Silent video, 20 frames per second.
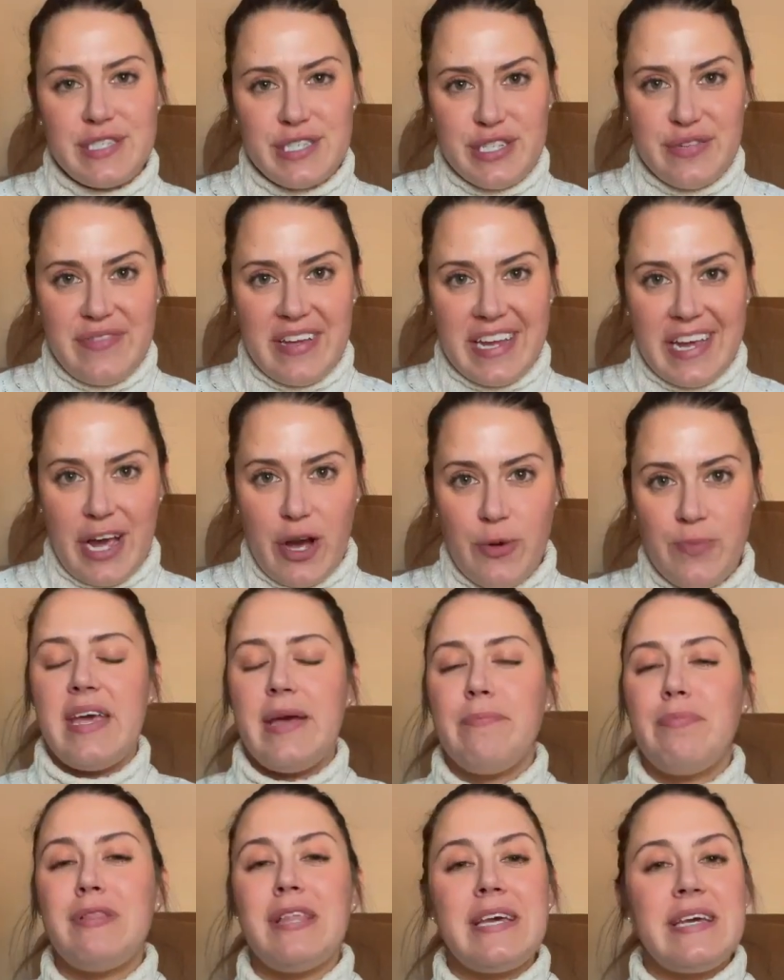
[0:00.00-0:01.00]
a new video.
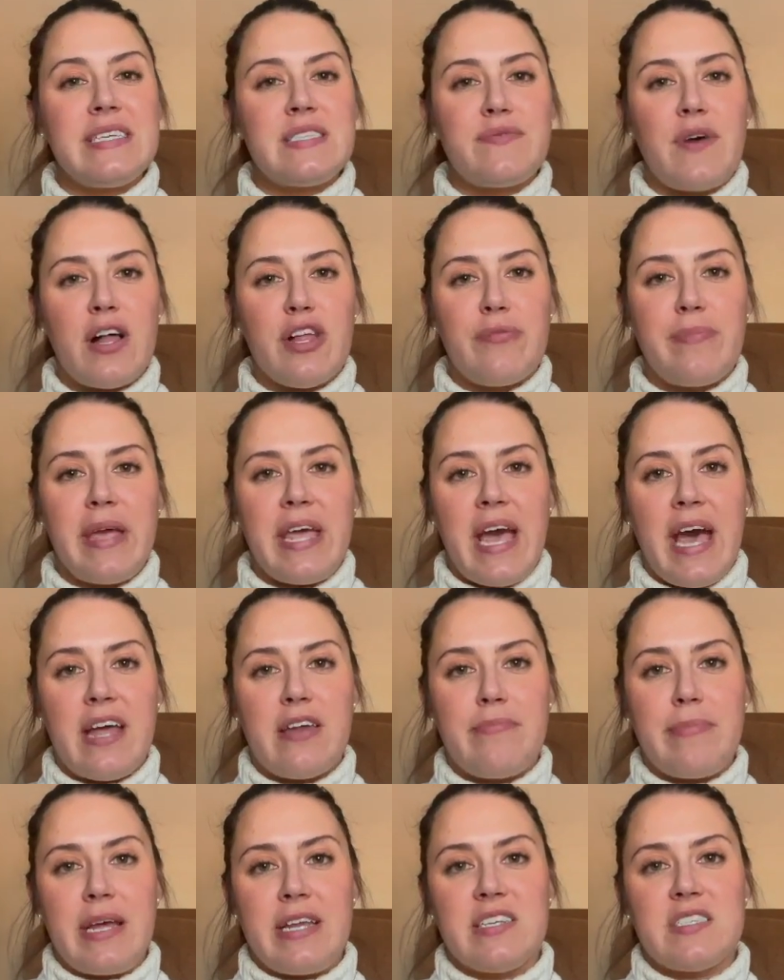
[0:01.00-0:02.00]
And please follow me at
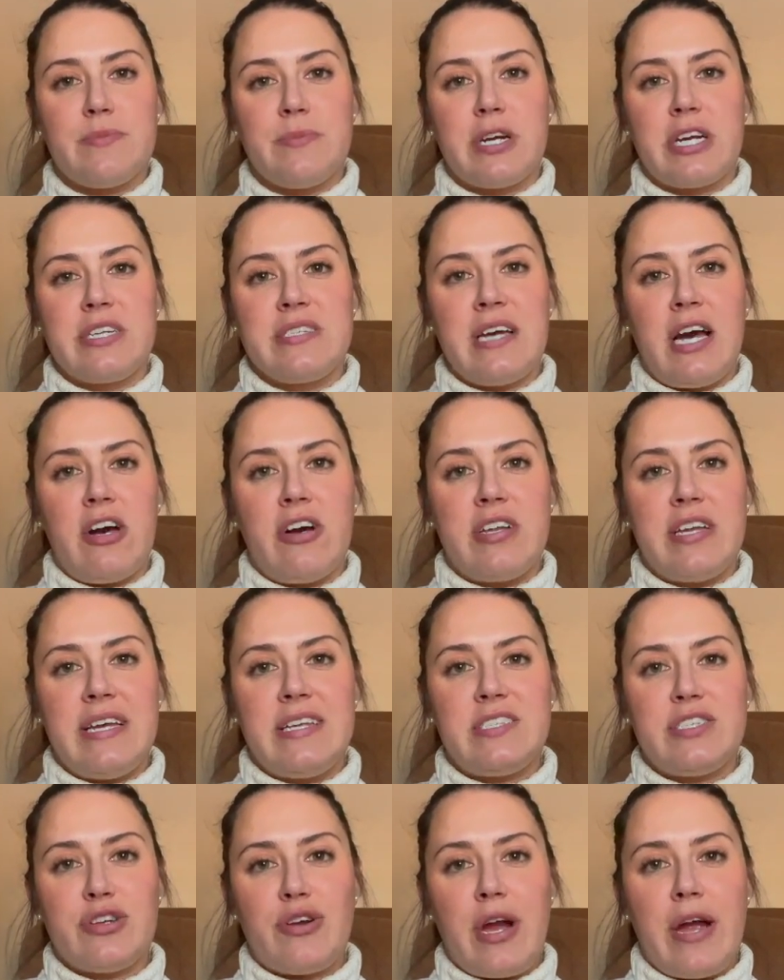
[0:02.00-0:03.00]
Amanda's Mercantile on
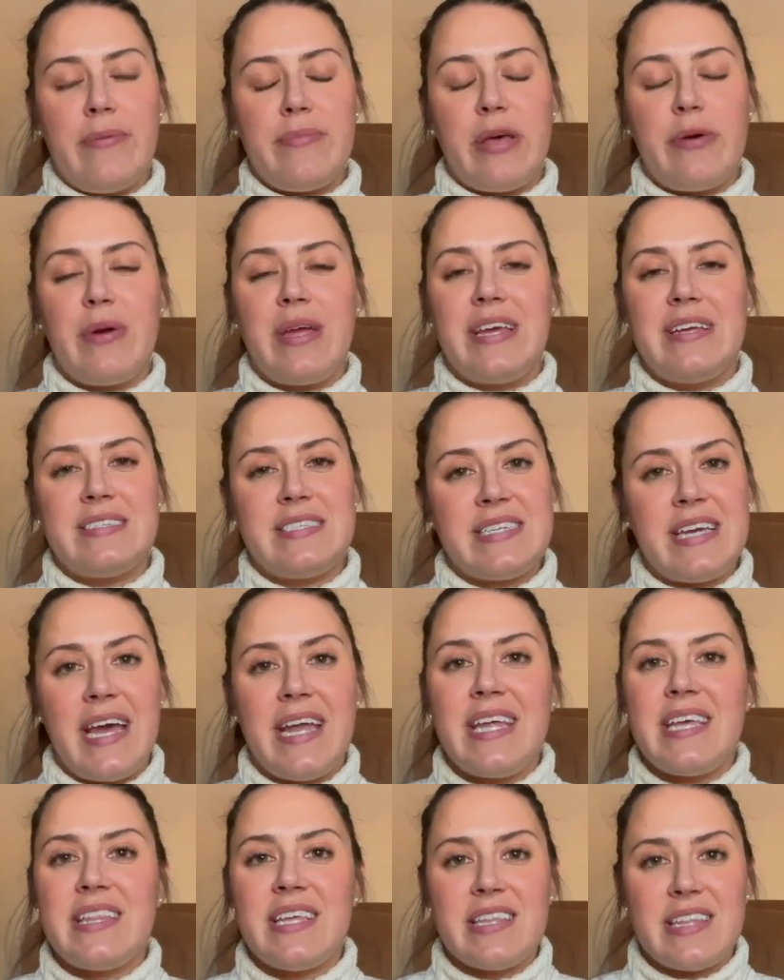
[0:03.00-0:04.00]
Instagram, that way you can see
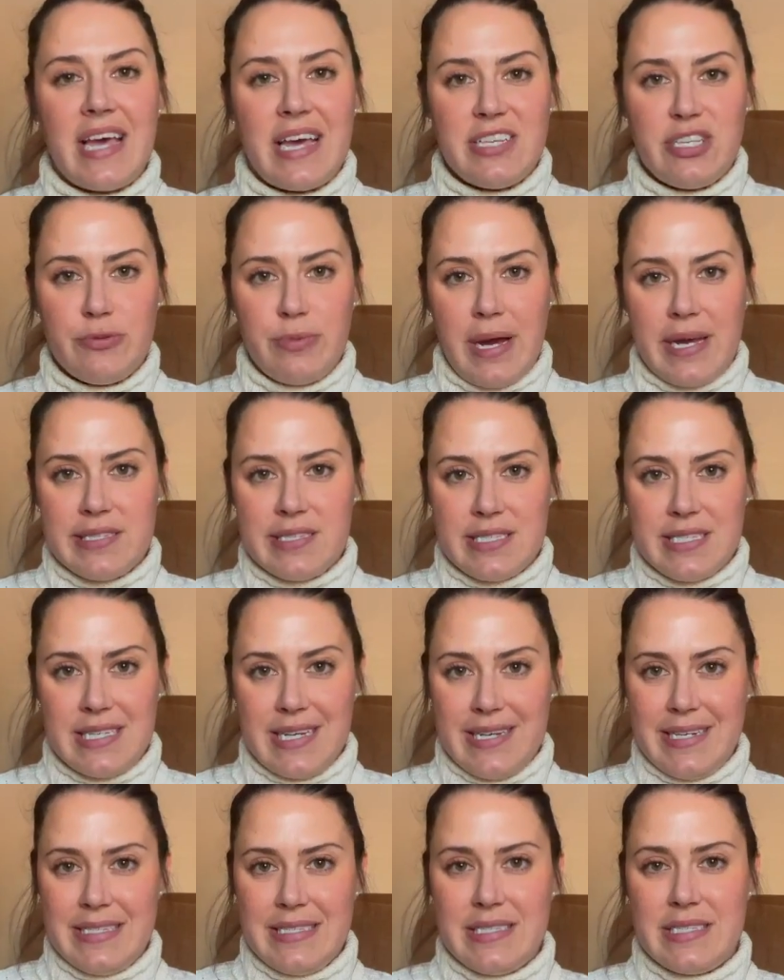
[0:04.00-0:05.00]
anything that I do behind the
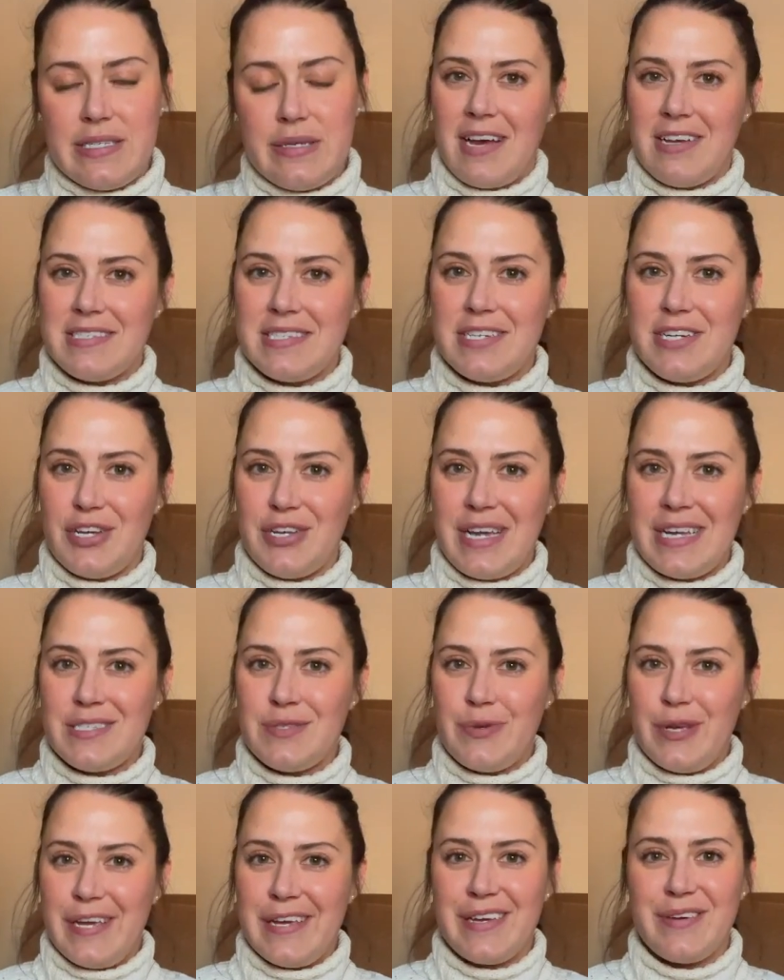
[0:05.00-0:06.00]
scenes. I'll see y'all next
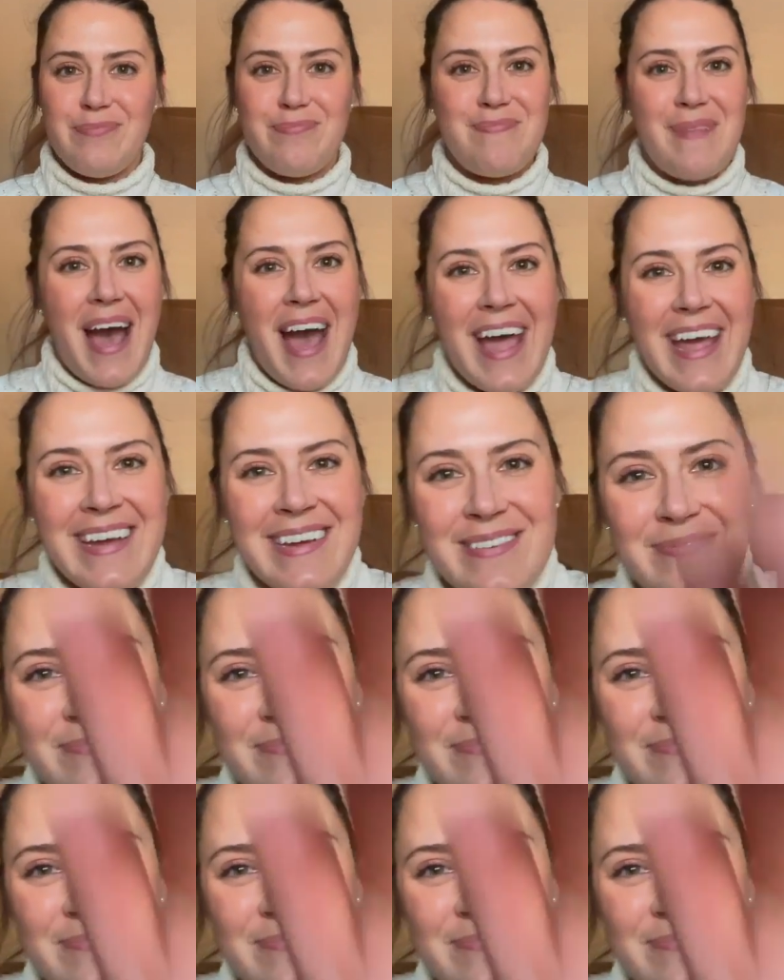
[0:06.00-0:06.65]
week. Bye.